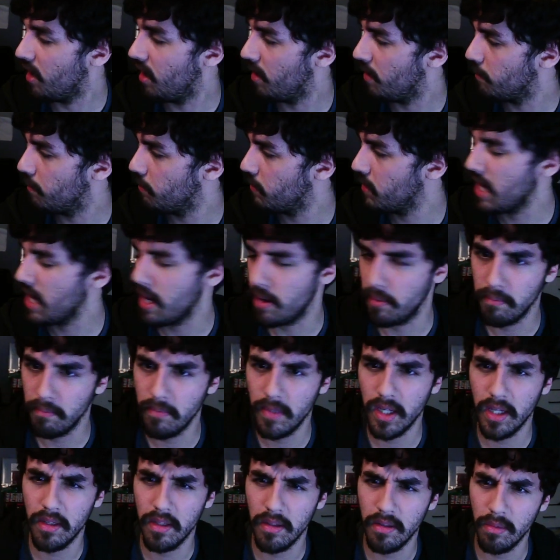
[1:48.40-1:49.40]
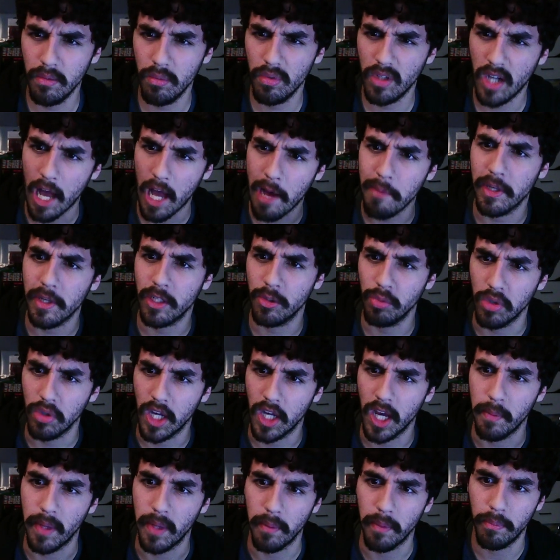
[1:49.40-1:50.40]
But yeah, comics will
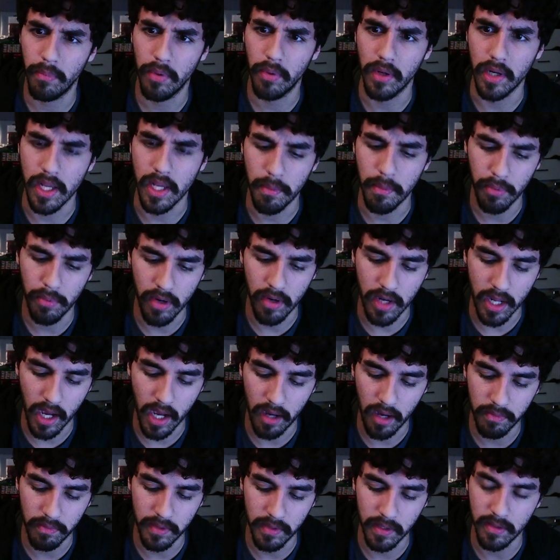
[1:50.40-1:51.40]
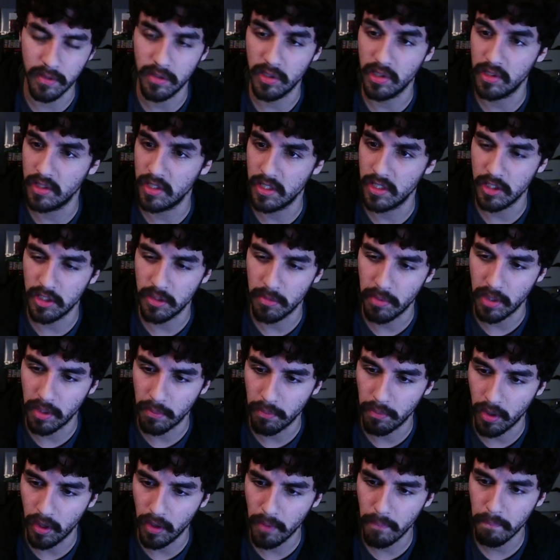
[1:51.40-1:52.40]
come up pretty often since it is a big
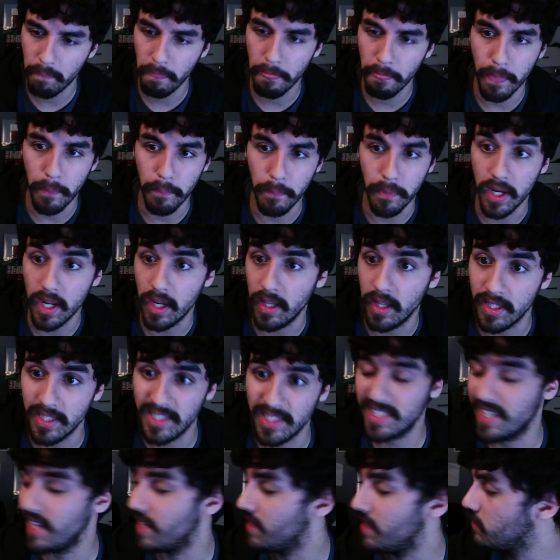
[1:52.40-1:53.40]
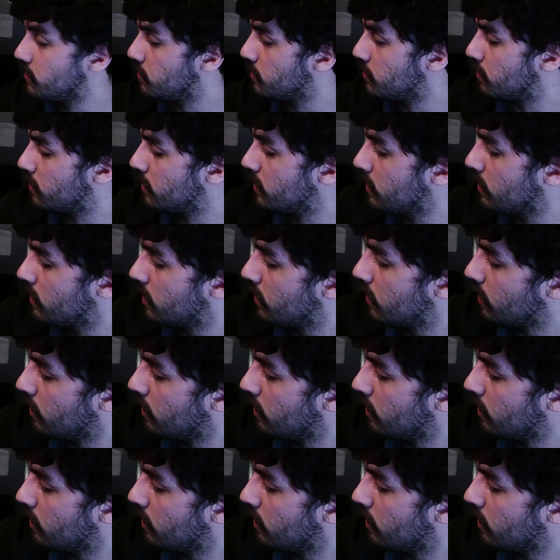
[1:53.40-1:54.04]
part. But let's get into it.